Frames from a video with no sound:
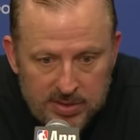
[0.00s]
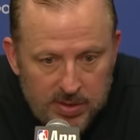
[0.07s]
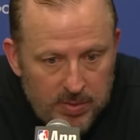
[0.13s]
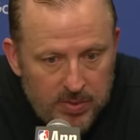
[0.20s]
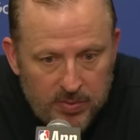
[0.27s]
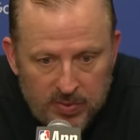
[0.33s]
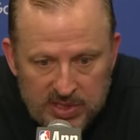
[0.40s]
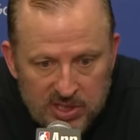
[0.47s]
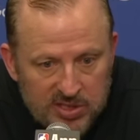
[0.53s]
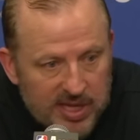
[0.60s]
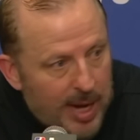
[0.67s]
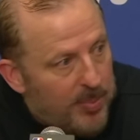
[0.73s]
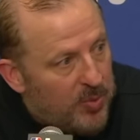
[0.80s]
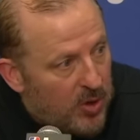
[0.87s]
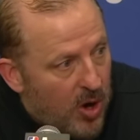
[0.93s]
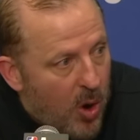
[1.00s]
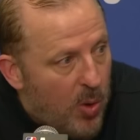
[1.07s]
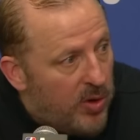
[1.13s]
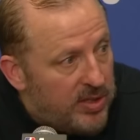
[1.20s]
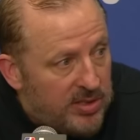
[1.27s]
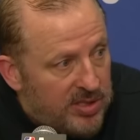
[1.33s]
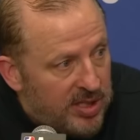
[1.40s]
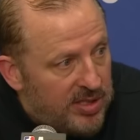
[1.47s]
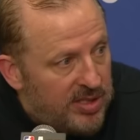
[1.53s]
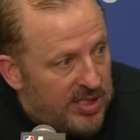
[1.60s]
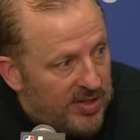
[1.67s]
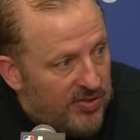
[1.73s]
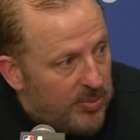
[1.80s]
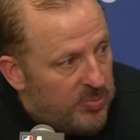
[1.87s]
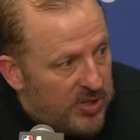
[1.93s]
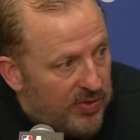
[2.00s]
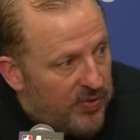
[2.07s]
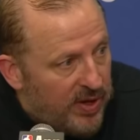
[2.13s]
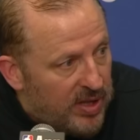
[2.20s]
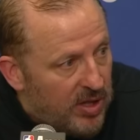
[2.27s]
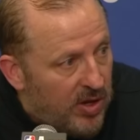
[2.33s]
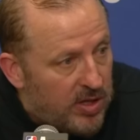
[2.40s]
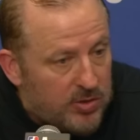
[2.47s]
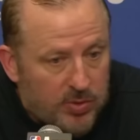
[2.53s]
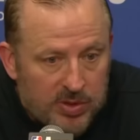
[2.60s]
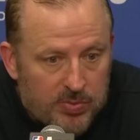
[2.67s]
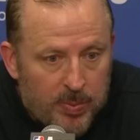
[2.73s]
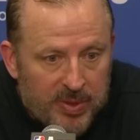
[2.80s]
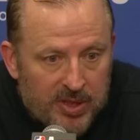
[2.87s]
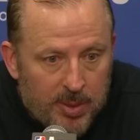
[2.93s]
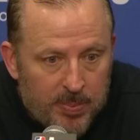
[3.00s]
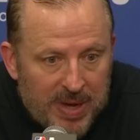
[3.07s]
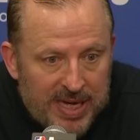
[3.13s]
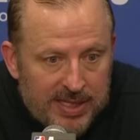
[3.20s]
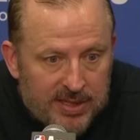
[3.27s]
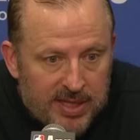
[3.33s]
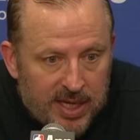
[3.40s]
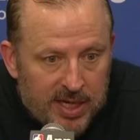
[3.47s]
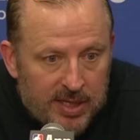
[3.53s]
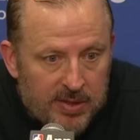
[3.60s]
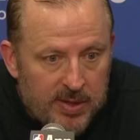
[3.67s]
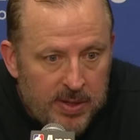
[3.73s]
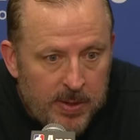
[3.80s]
We just kept going to give him different looks was the main thing.